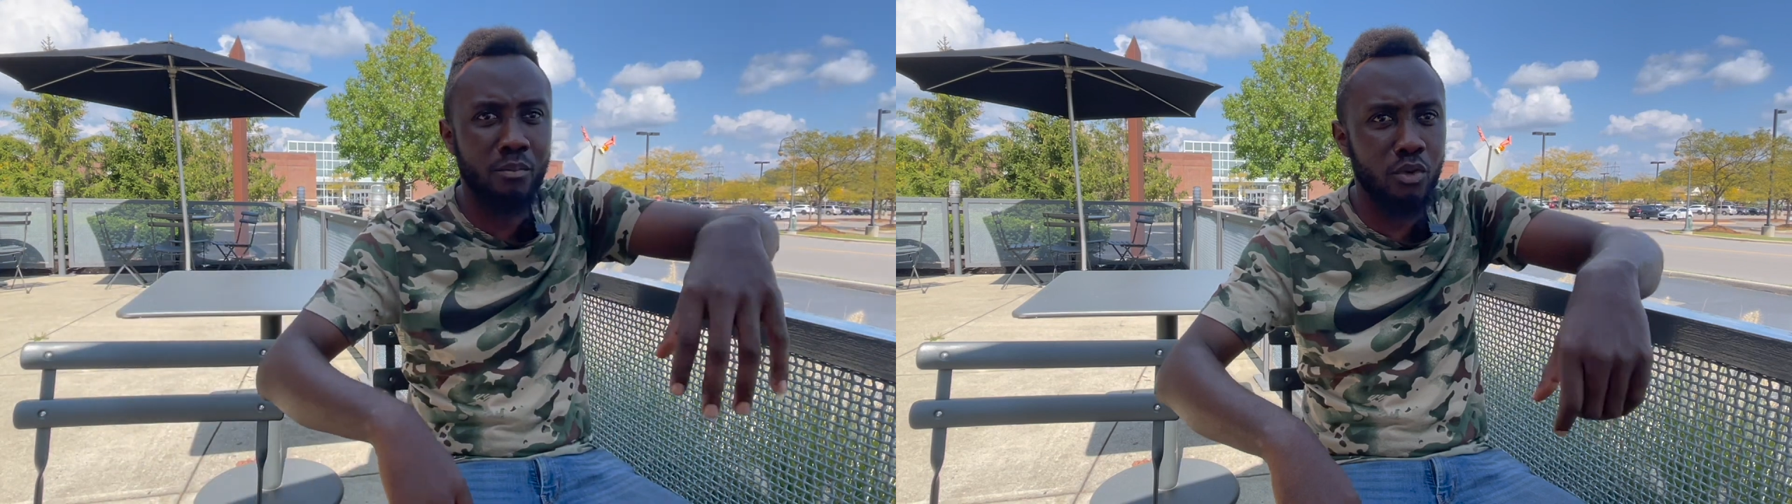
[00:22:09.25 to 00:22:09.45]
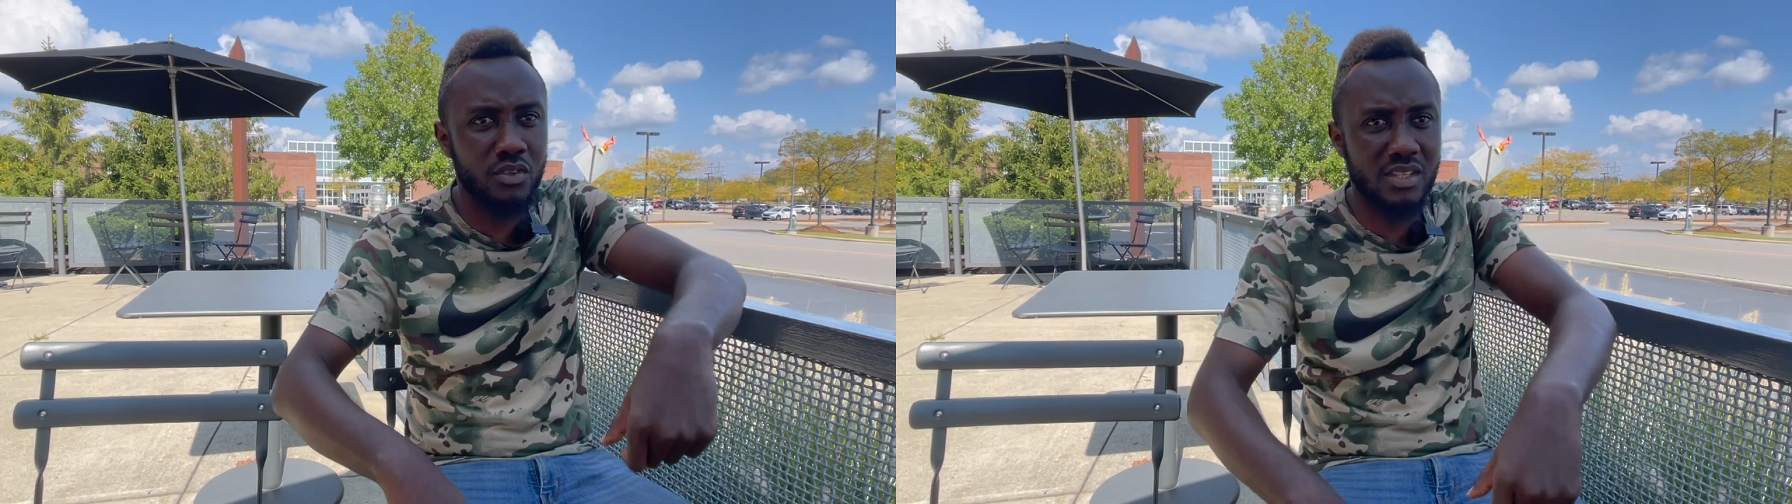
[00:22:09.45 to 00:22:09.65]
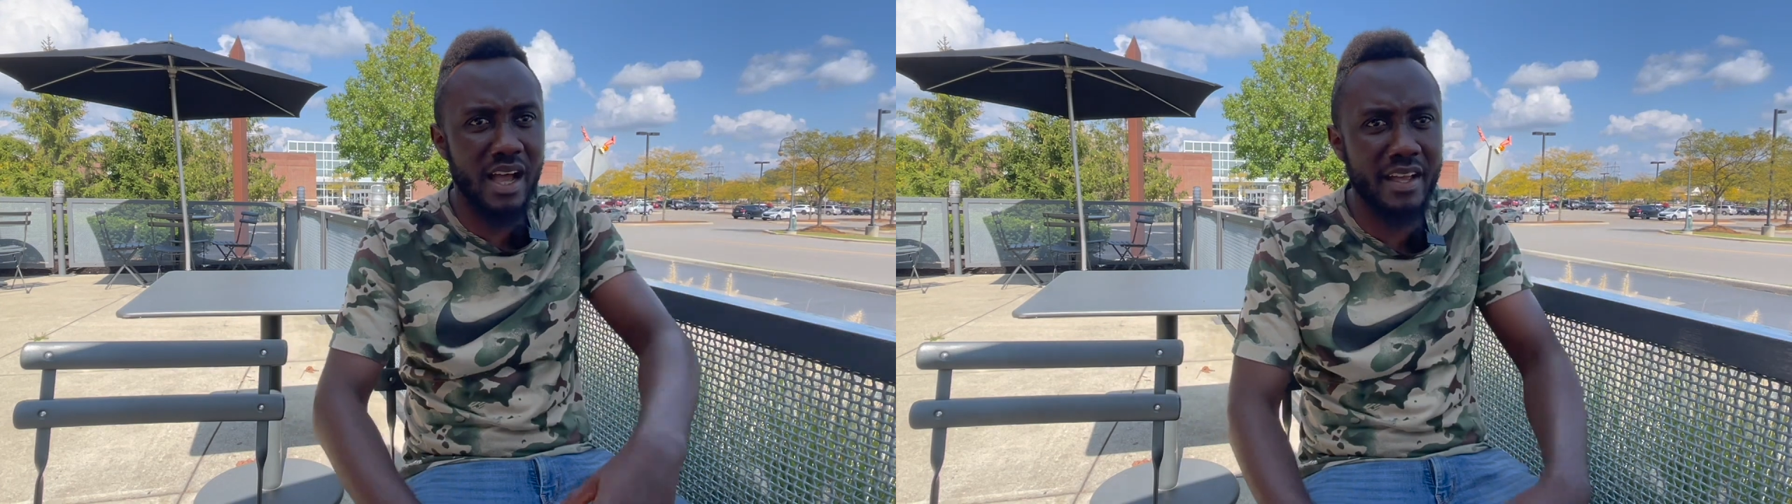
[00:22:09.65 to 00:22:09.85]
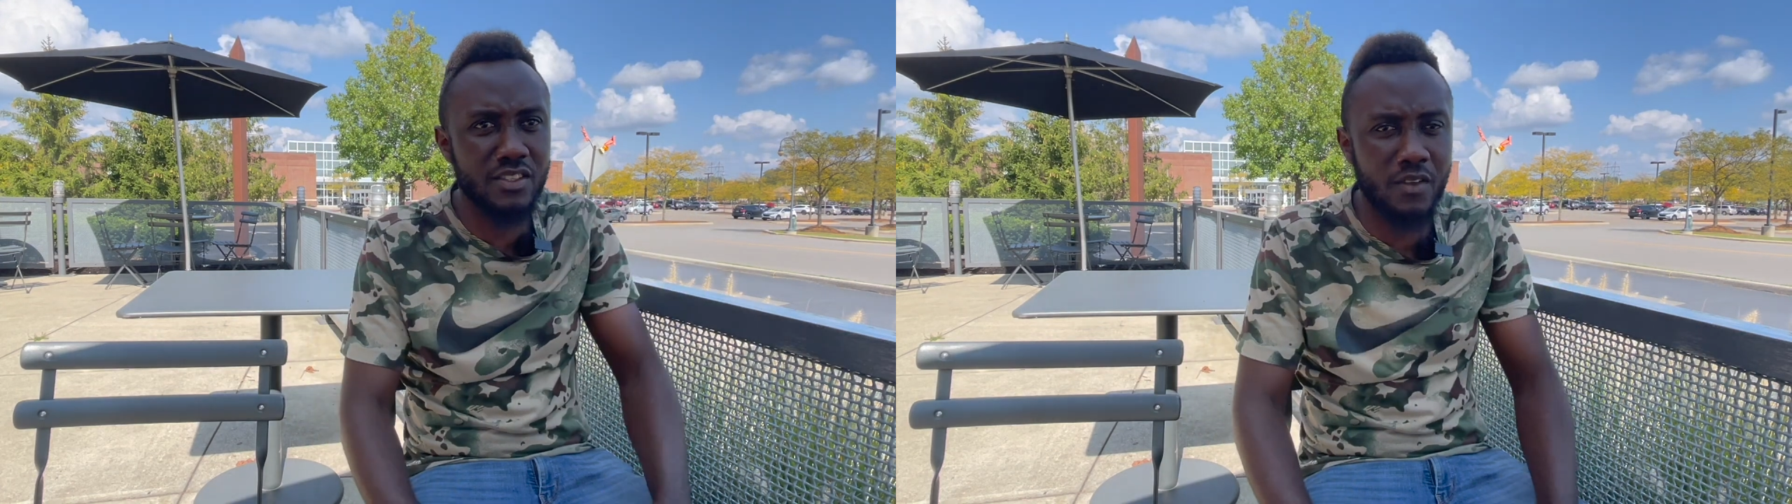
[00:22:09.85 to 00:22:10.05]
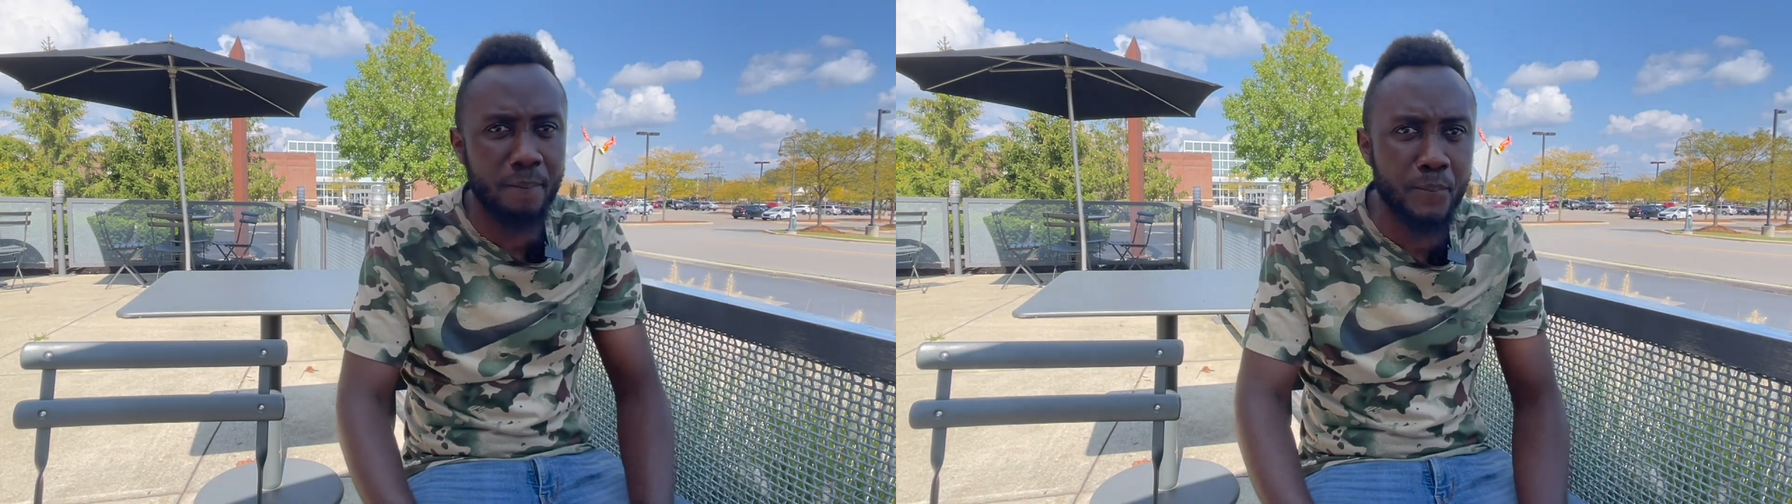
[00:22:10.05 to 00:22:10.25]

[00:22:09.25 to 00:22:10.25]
both sides.